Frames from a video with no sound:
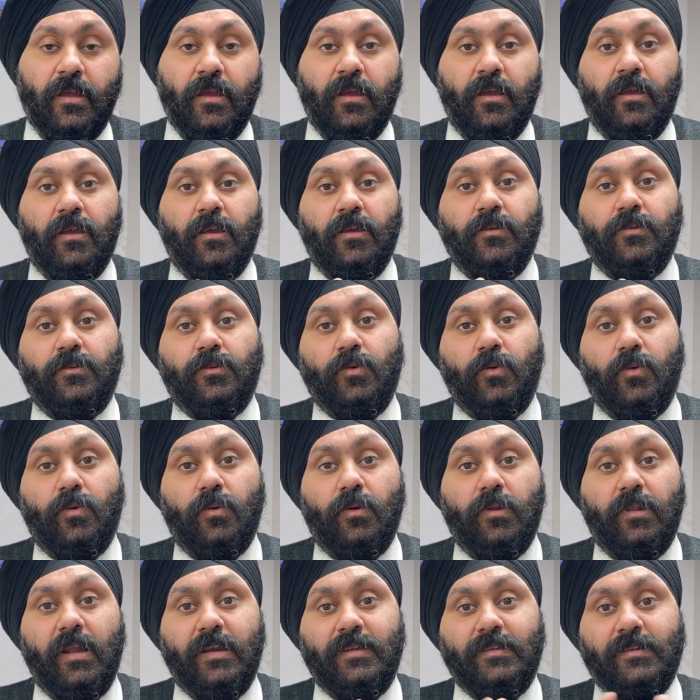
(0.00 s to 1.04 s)
So
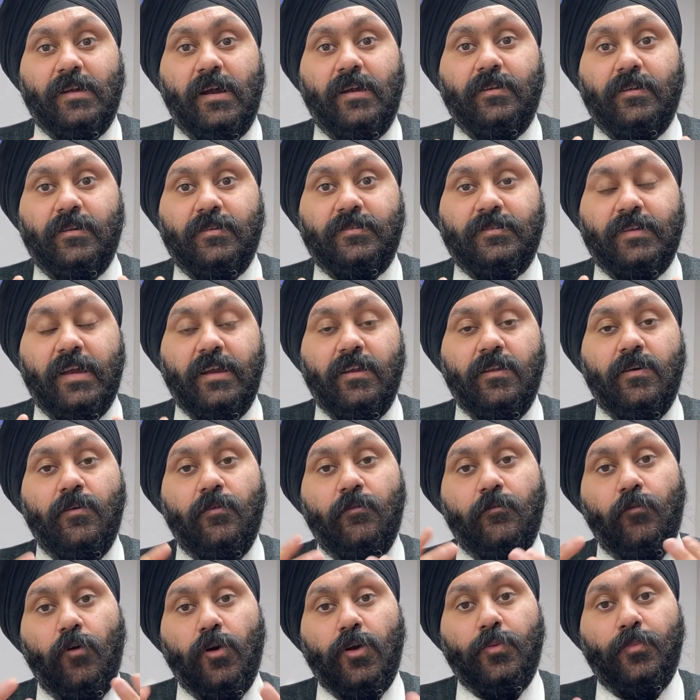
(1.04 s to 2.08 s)
let's understand
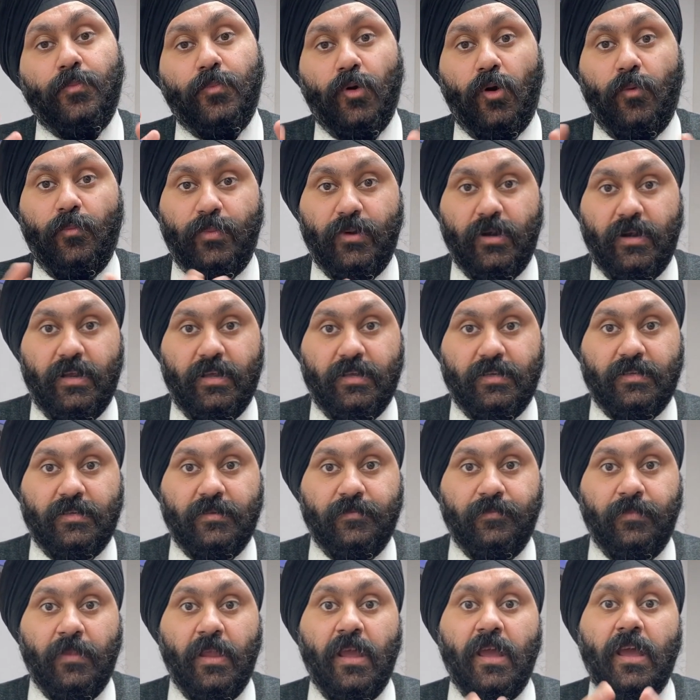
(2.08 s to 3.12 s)
what prompted is.
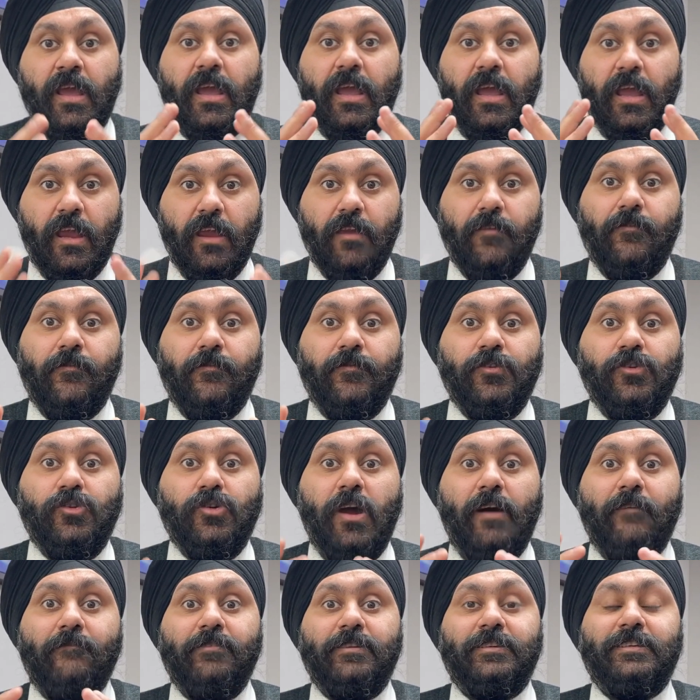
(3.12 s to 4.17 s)
If you
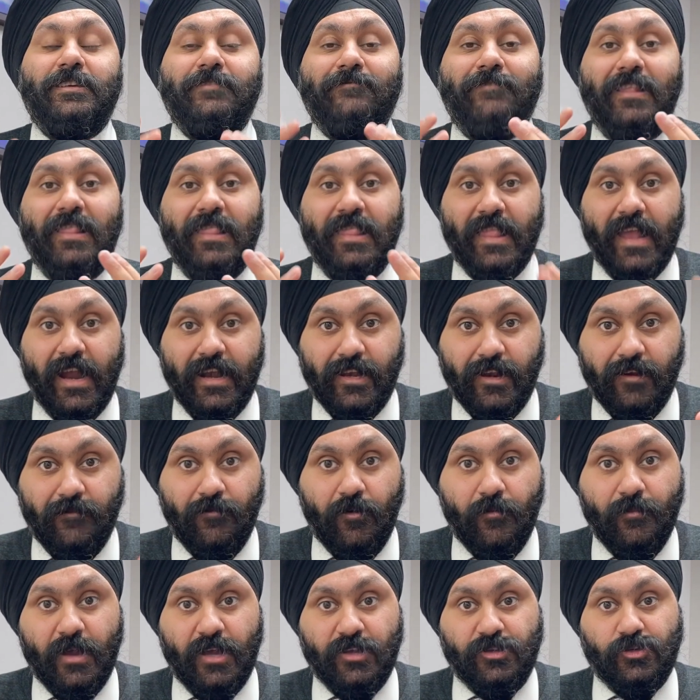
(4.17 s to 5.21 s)
have received a letter
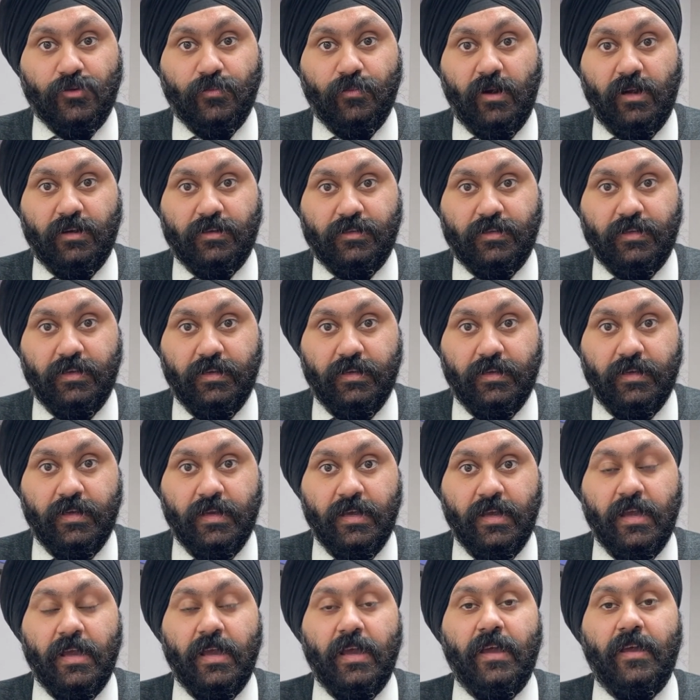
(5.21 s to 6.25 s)
from HMRC,
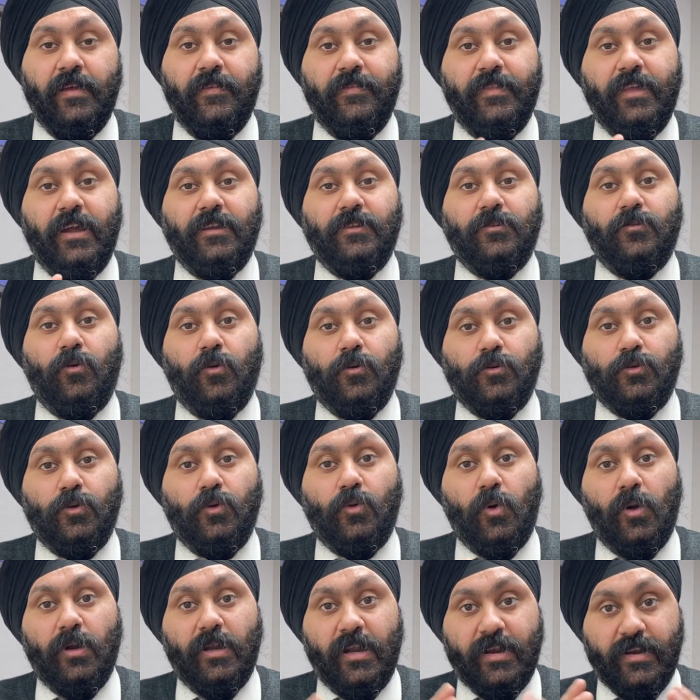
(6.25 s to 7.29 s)
that's also
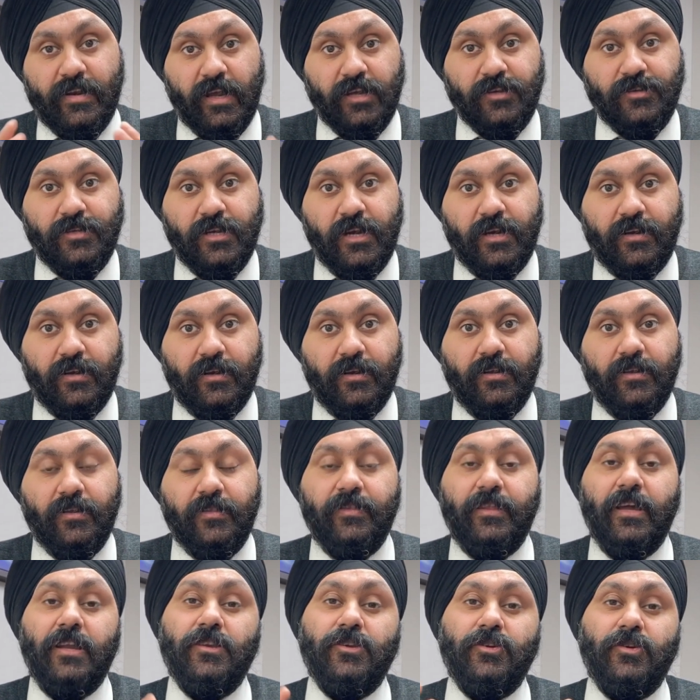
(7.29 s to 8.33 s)
called a nudge letter,
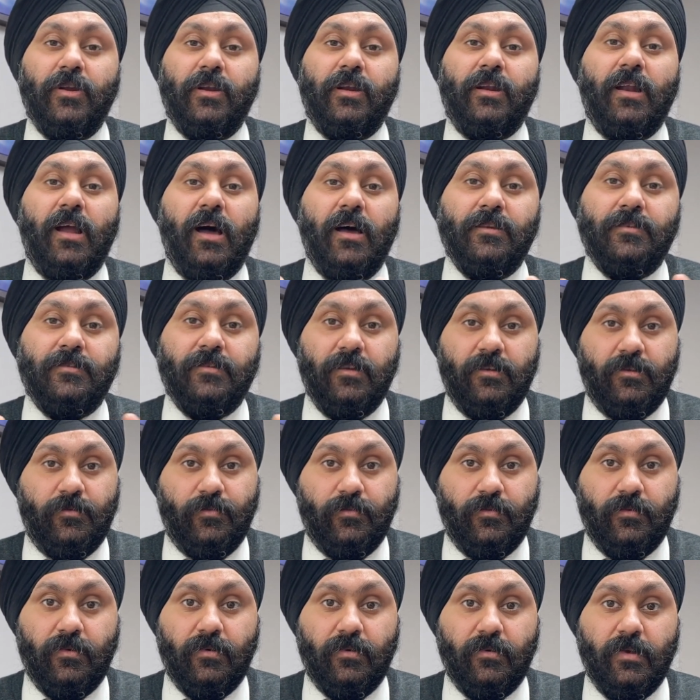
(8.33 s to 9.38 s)
then you are classed
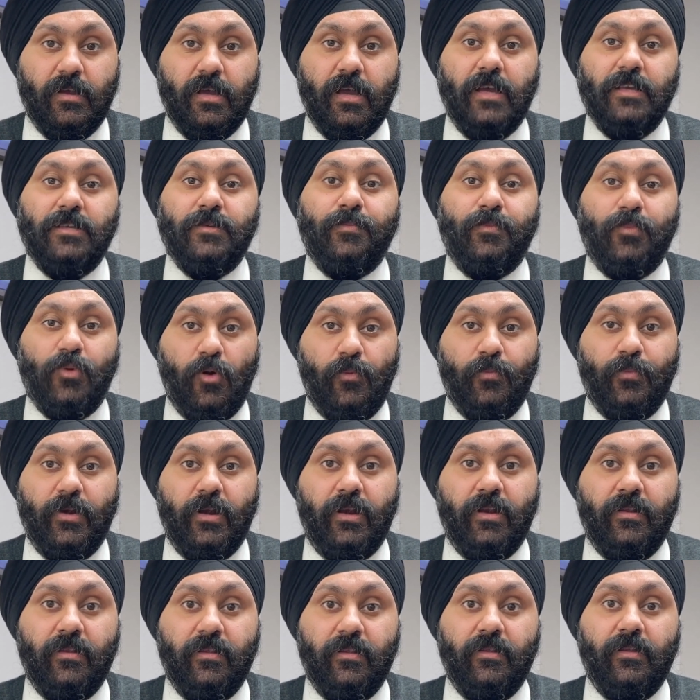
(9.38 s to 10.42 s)
as prompted.
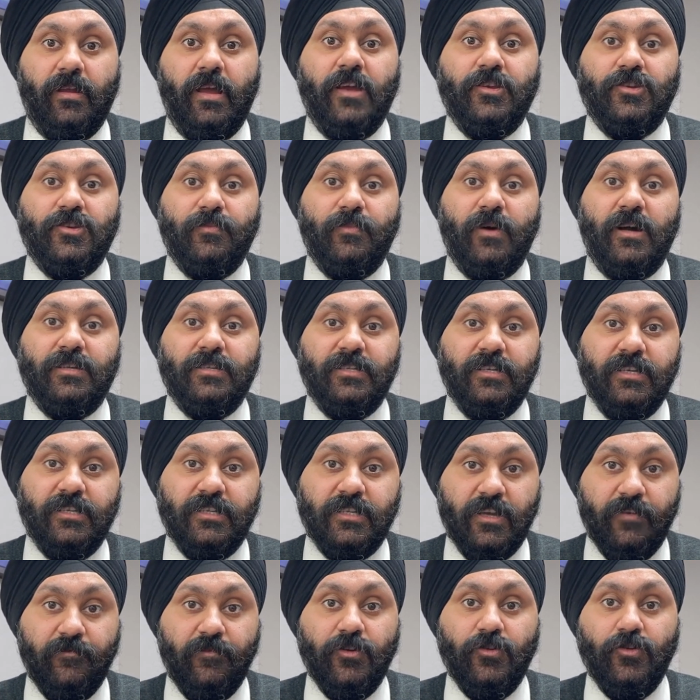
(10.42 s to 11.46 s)
HMRC has
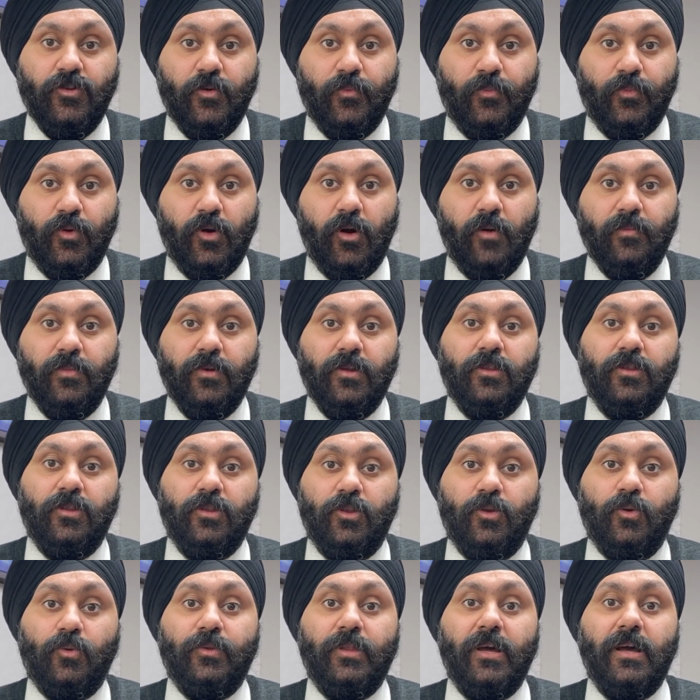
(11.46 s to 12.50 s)
given you a prompt
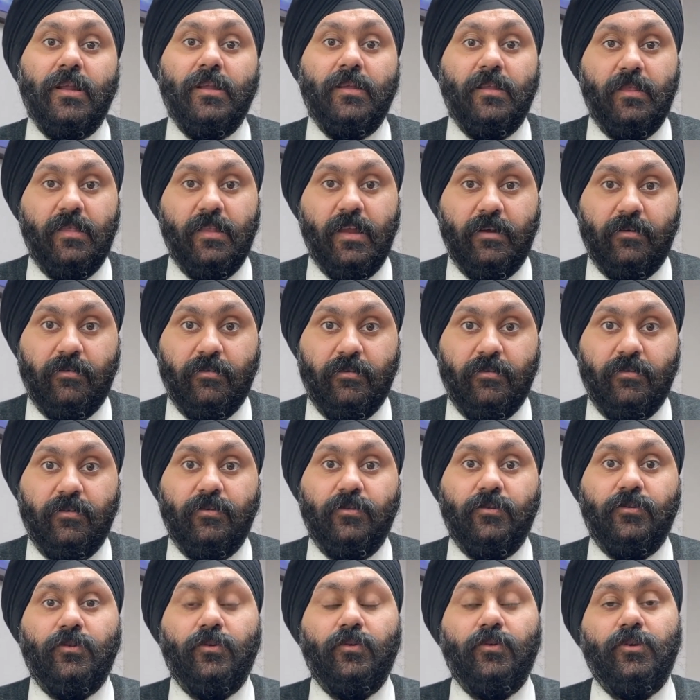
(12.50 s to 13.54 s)
through the letter,
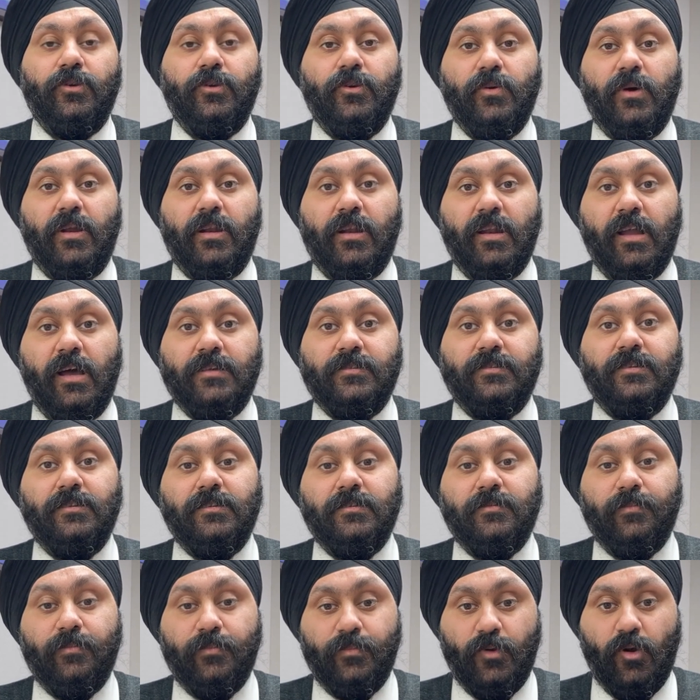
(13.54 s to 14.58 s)
so you are classed as
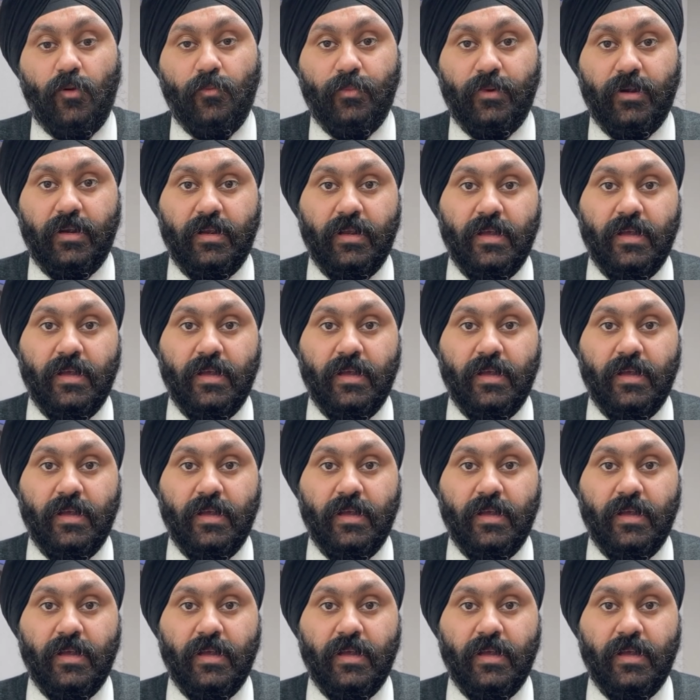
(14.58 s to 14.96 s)
prompted.